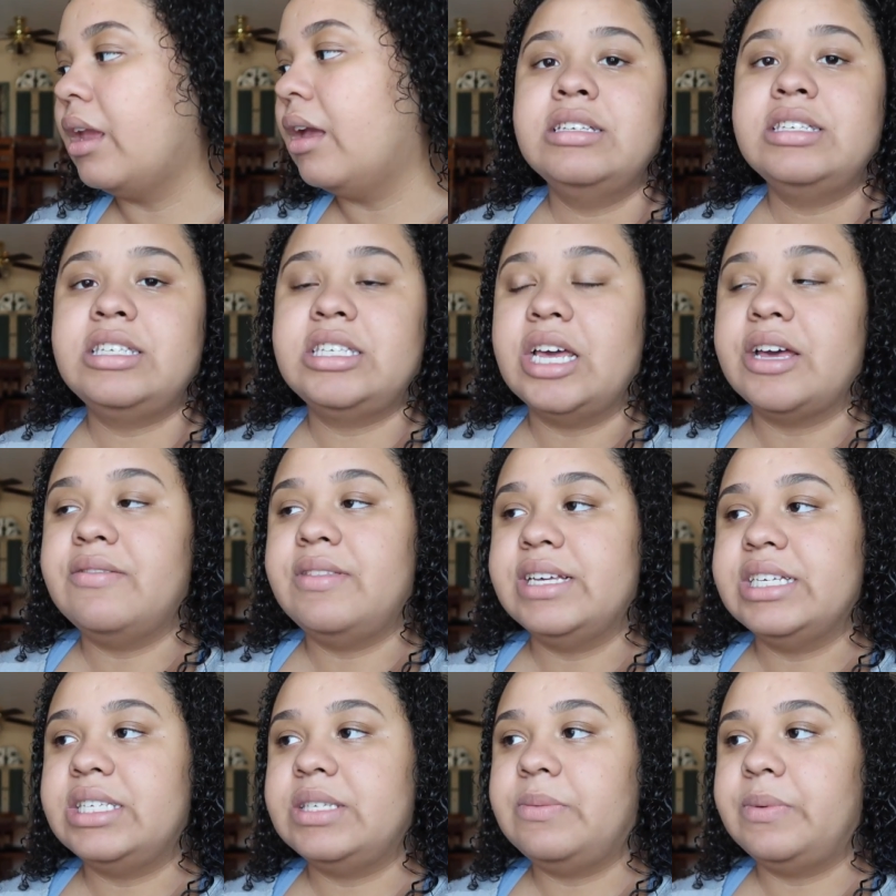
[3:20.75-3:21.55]
So
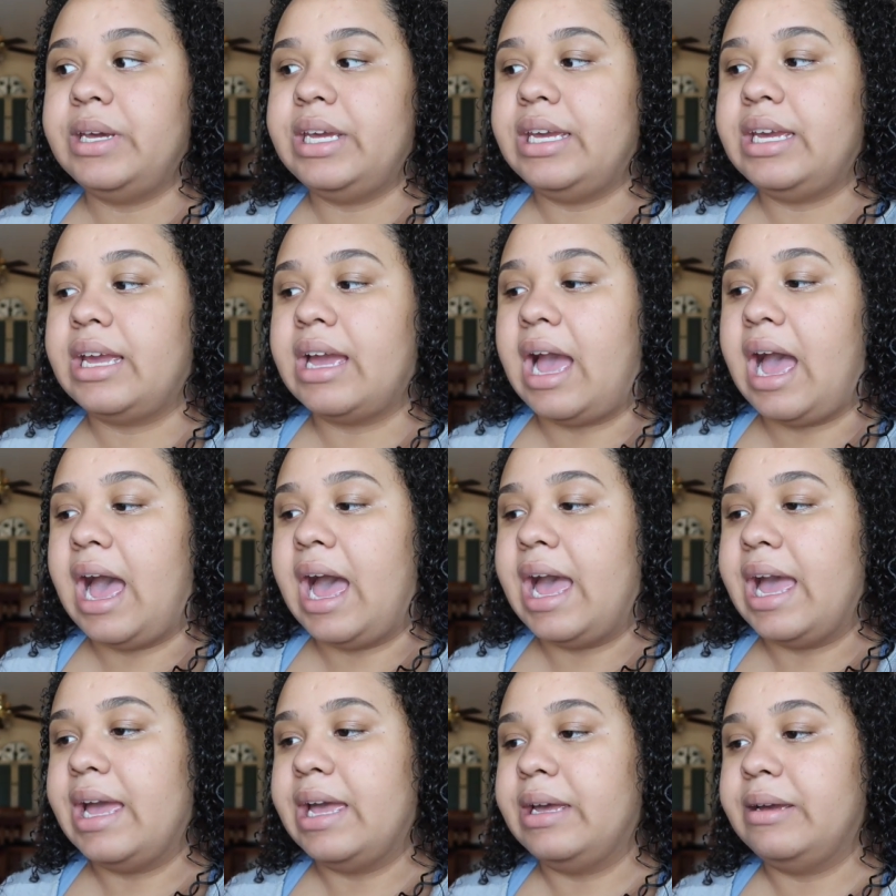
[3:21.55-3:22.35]
this week
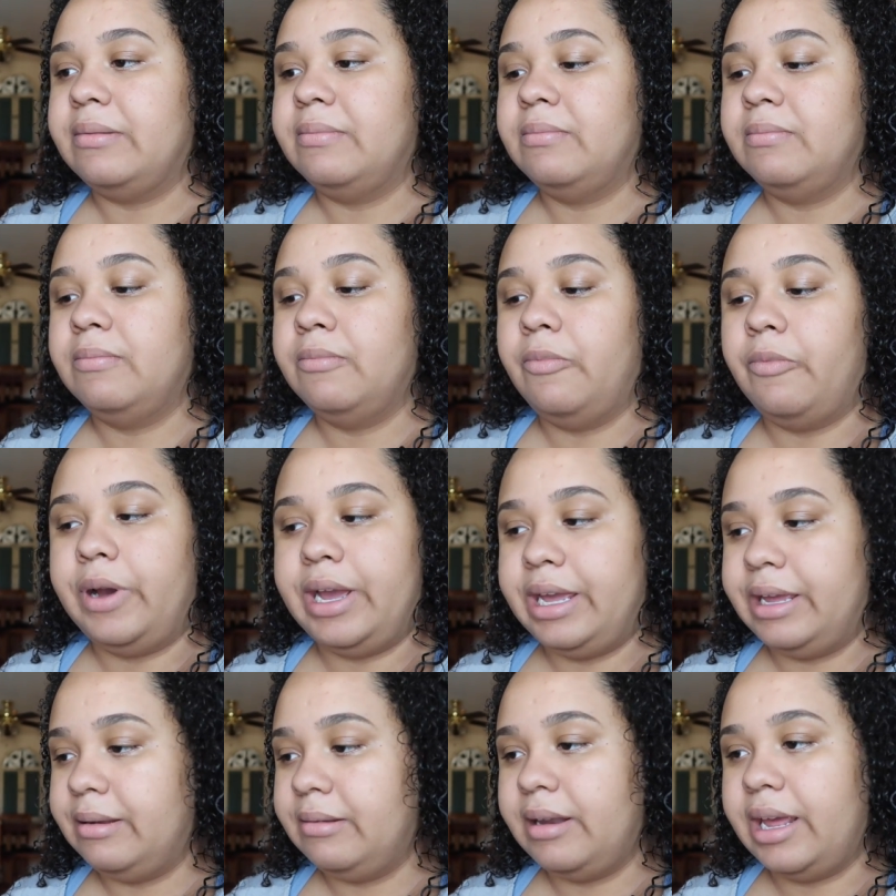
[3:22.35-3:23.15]
I
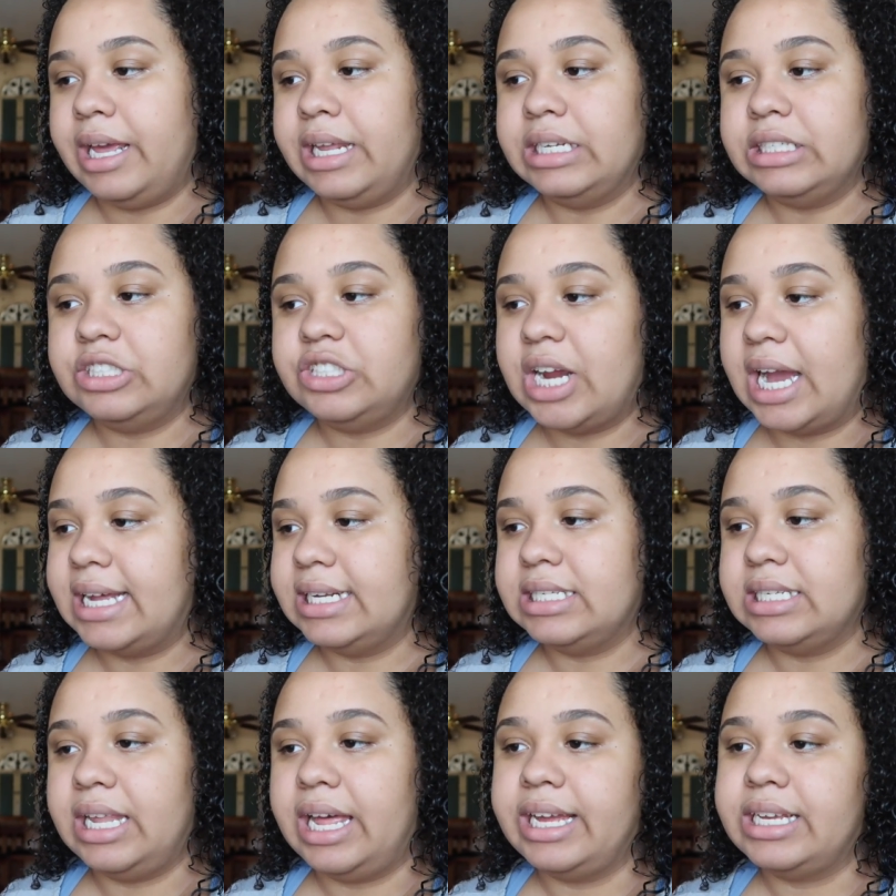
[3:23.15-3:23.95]
went and
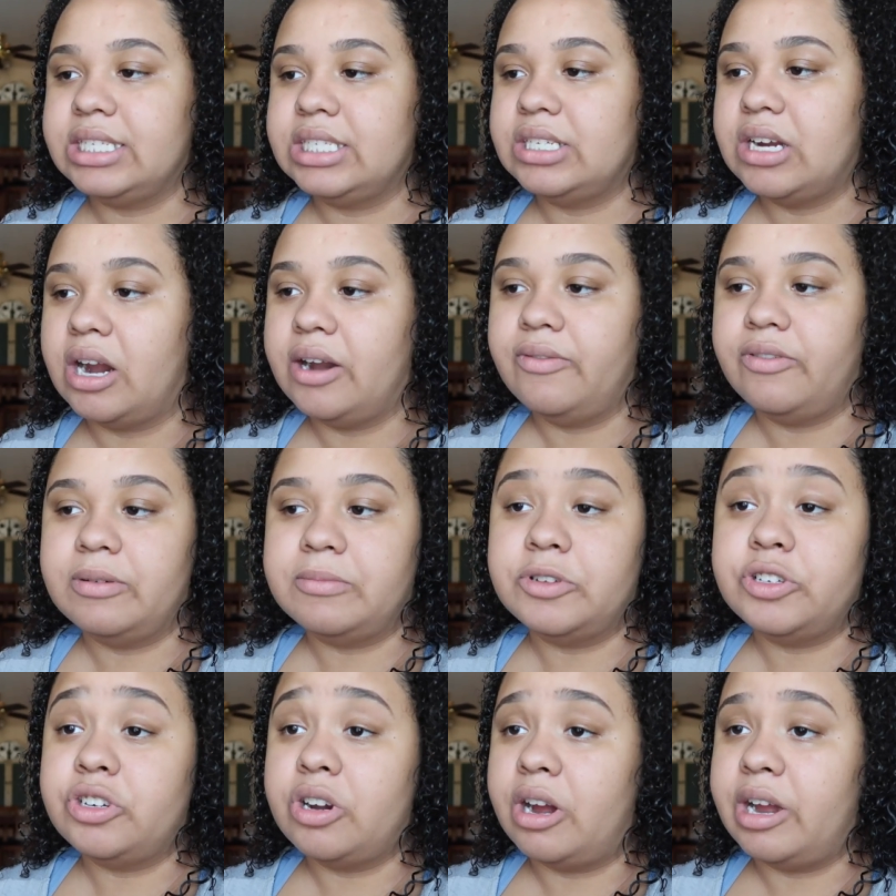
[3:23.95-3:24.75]
tried to like start
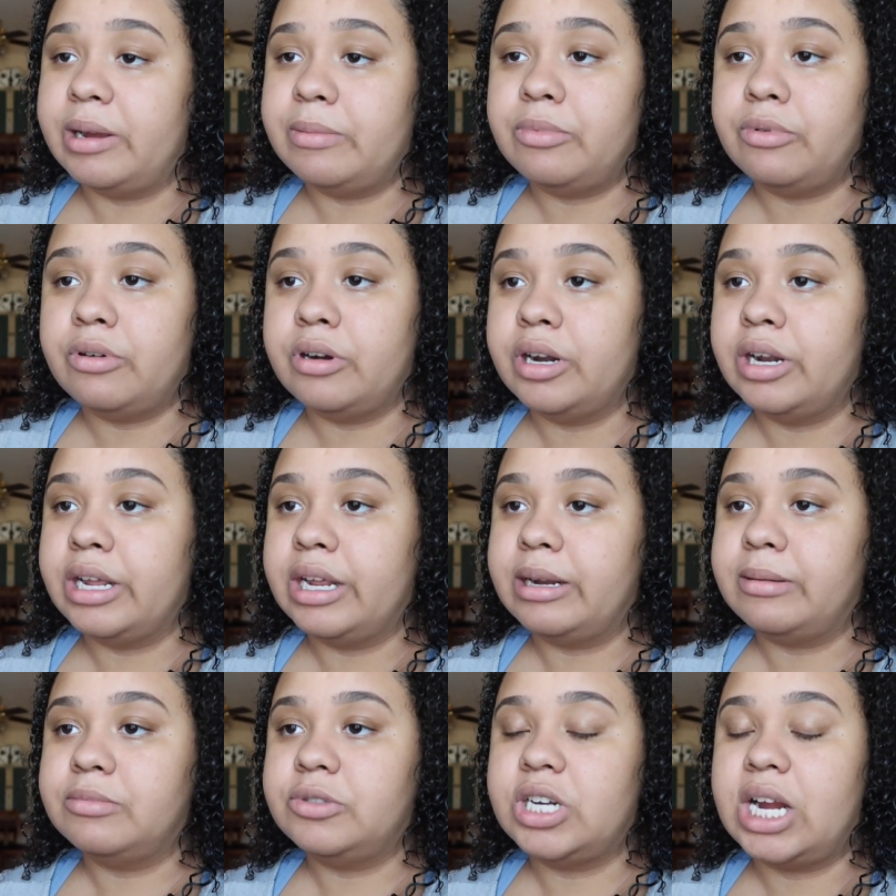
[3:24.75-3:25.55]
from the drawing board,
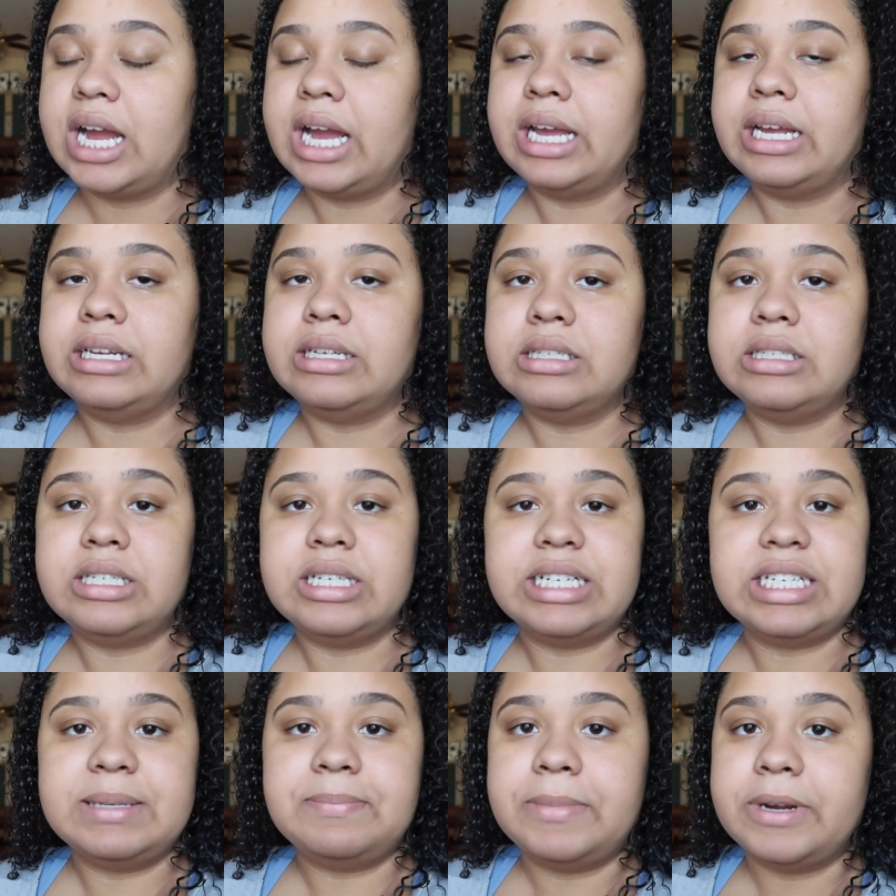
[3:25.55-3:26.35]
and I'm trying
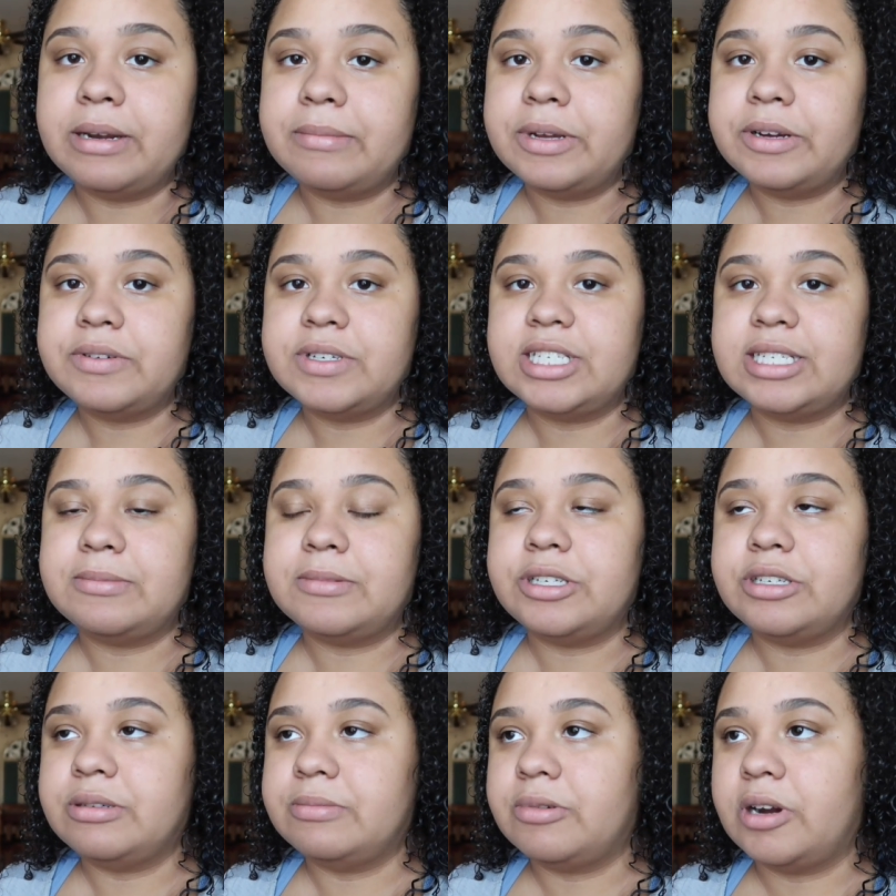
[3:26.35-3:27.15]
to experiment with
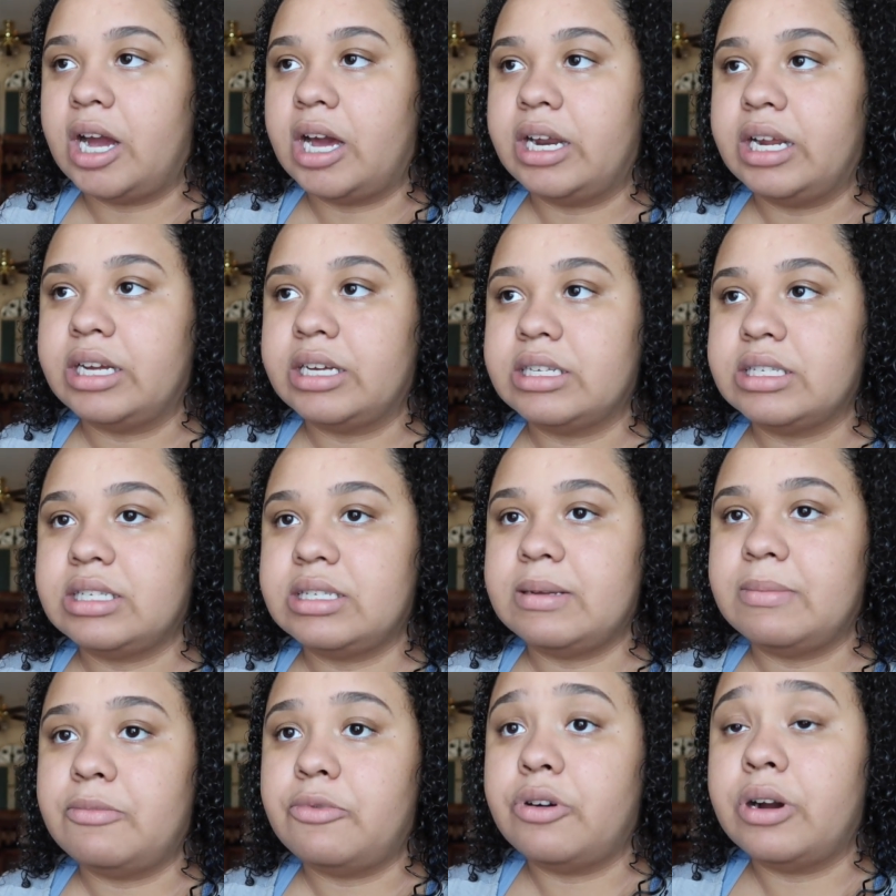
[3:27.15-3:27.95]
some new
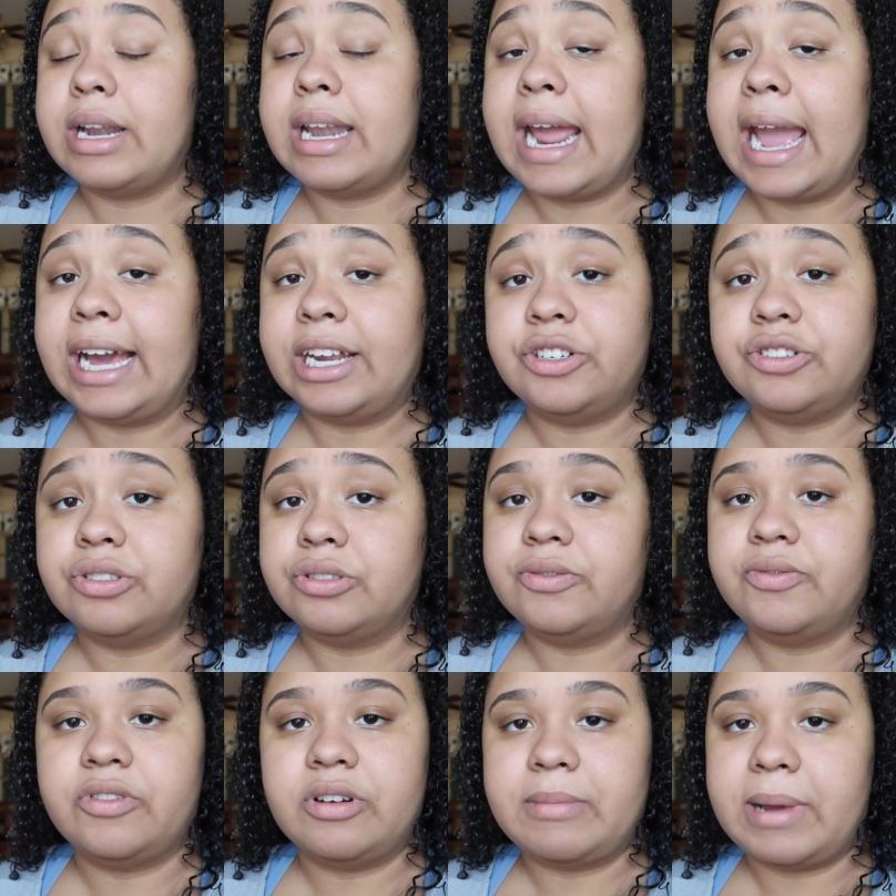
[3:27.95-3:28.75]
products, more
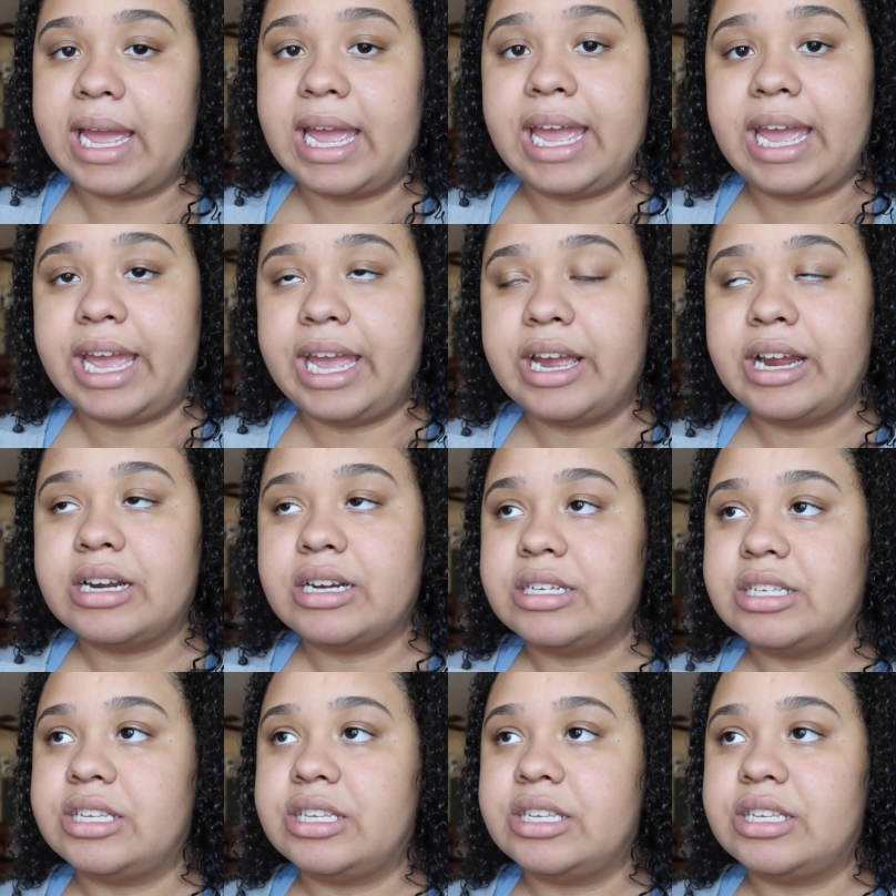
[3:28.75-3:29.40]
natural for my hair,